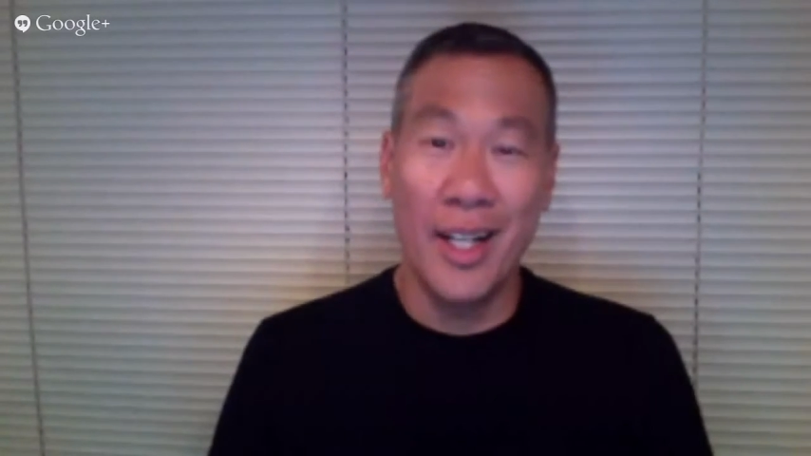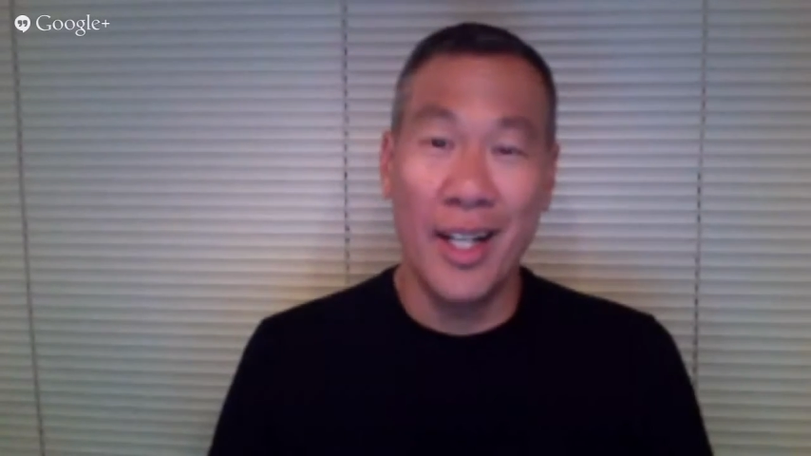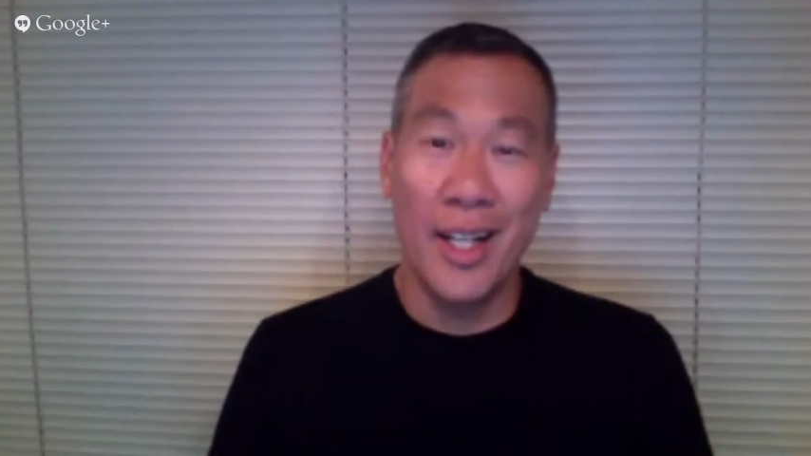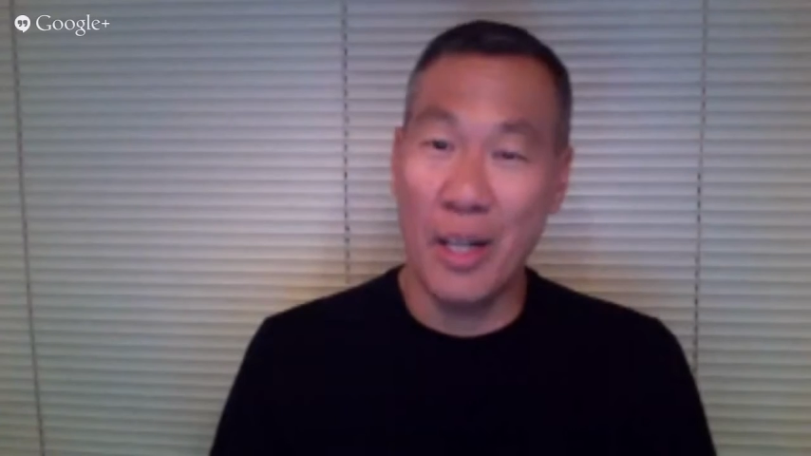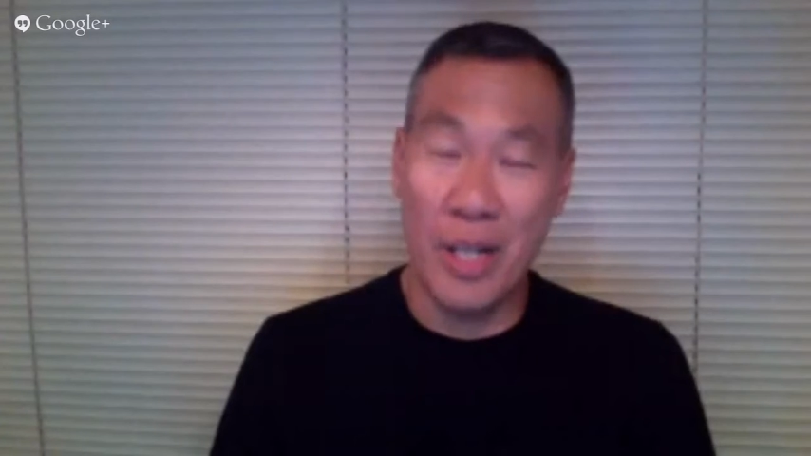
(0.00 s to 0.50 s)

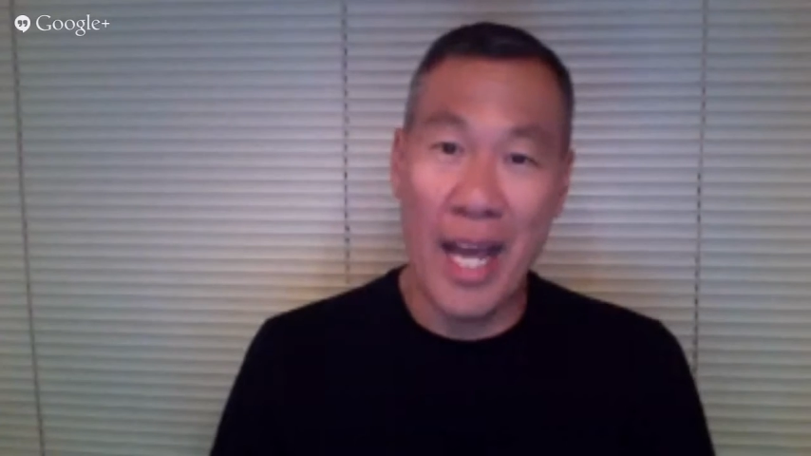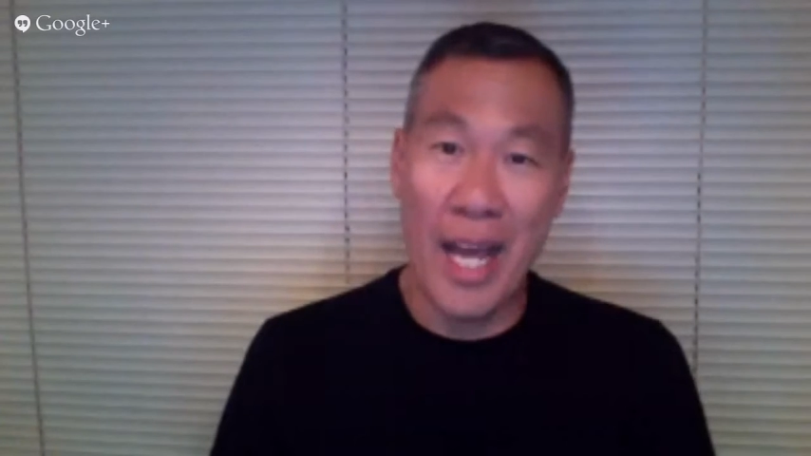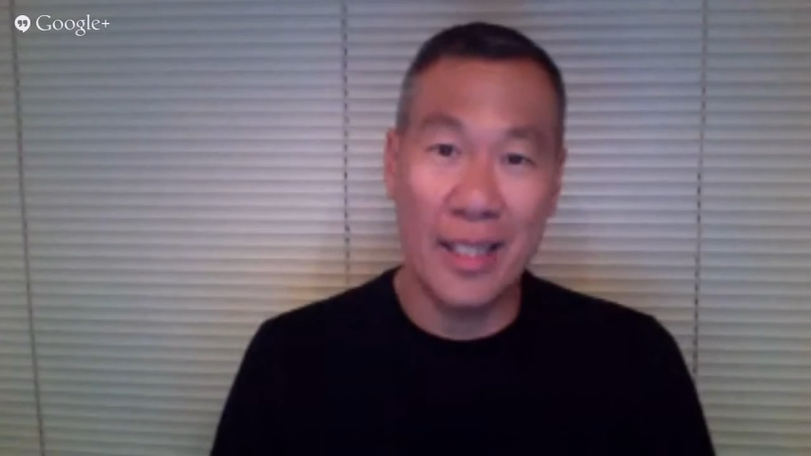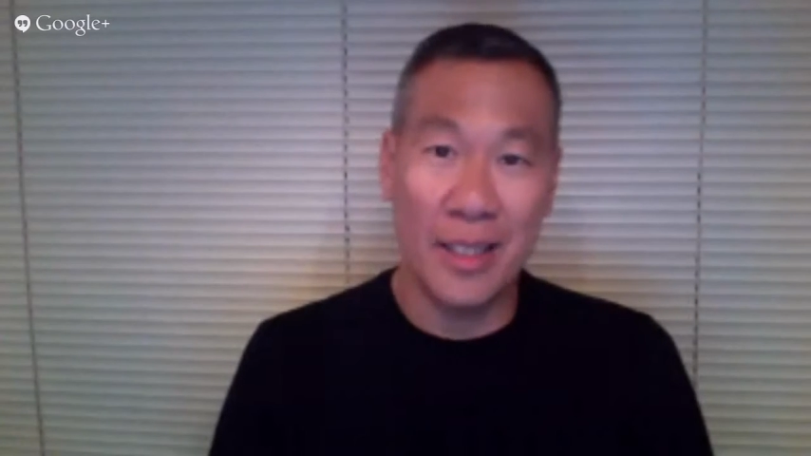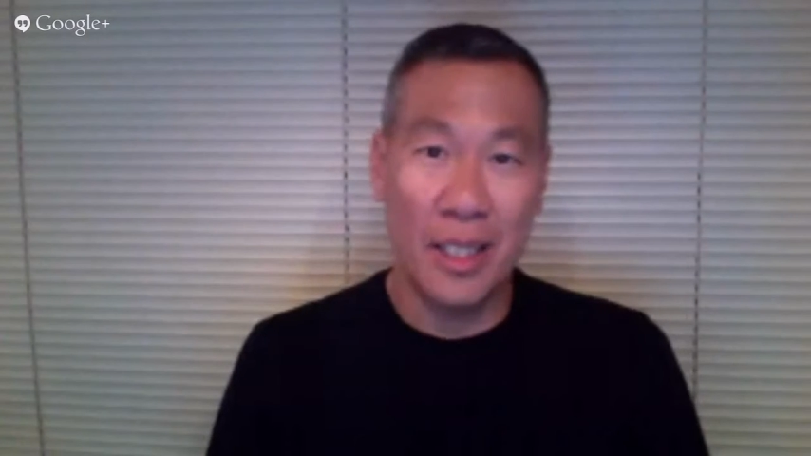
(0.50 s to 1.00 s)
that I would
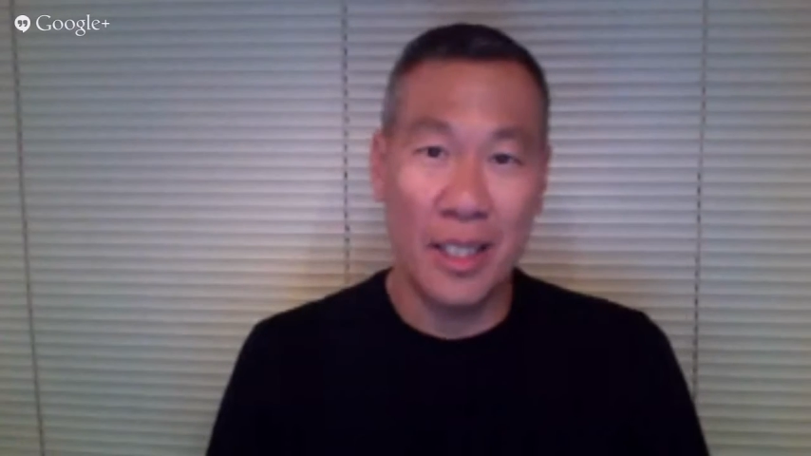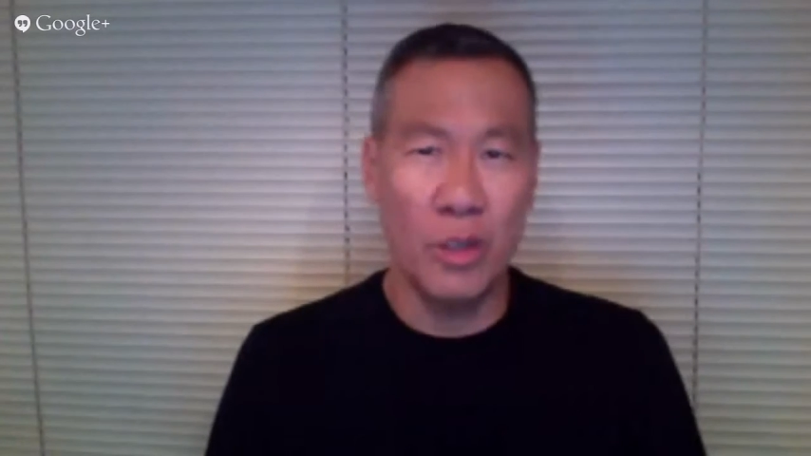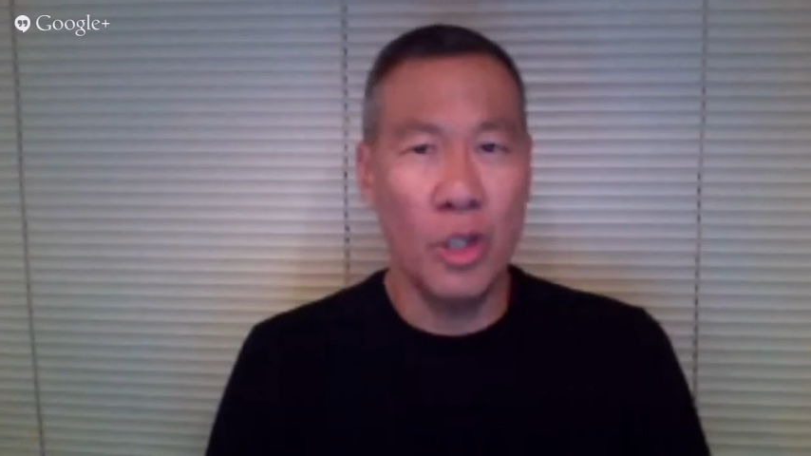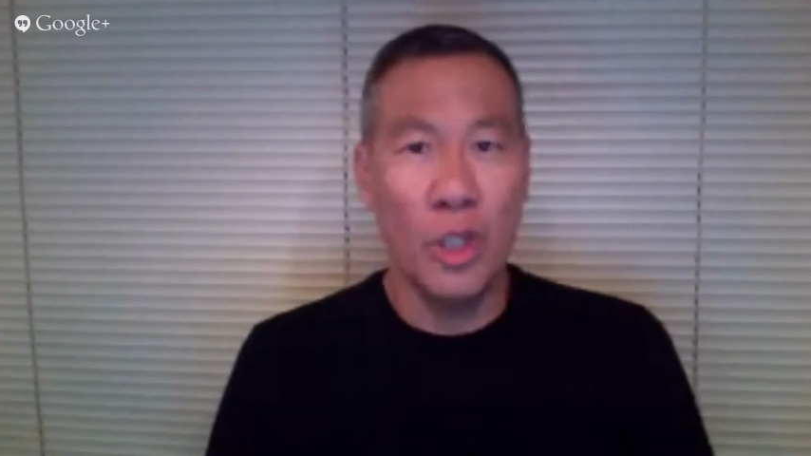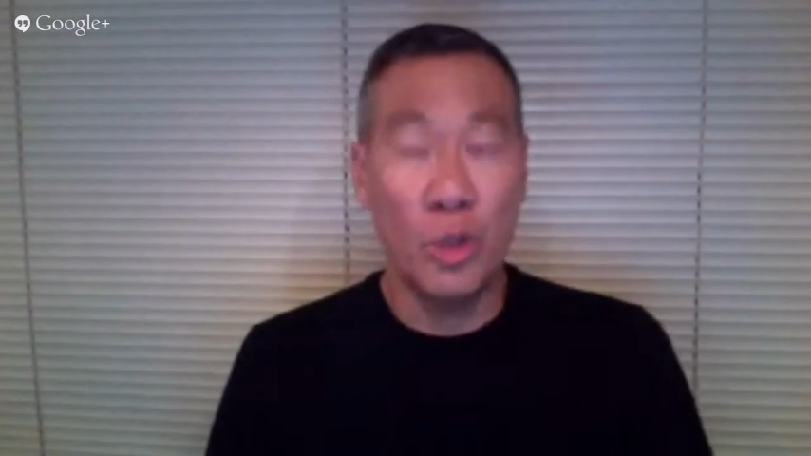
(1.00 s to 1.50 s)
ask, you
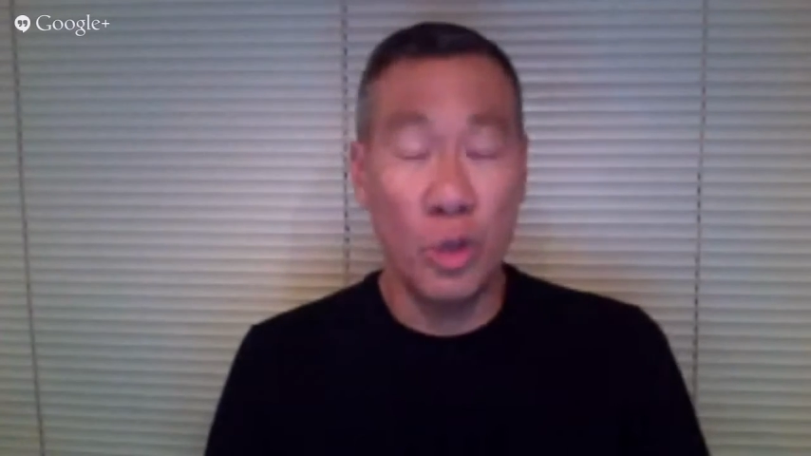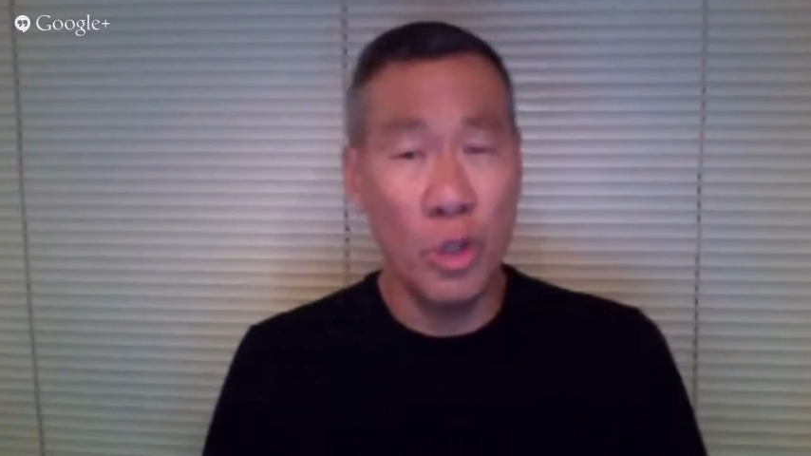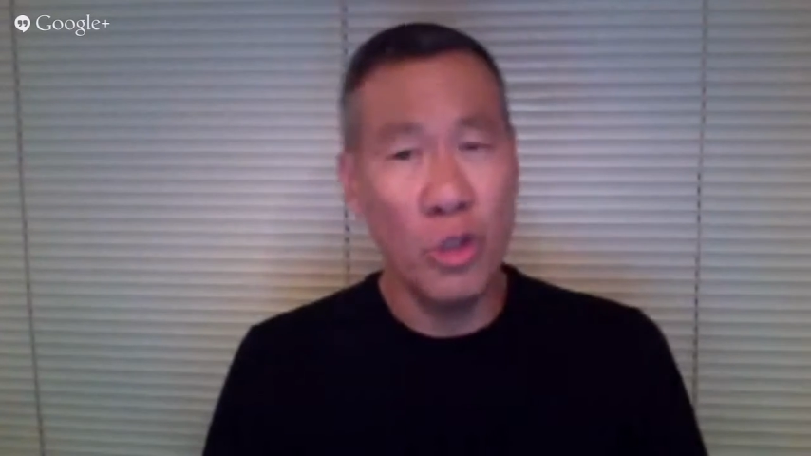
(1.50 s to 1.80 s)
know, do your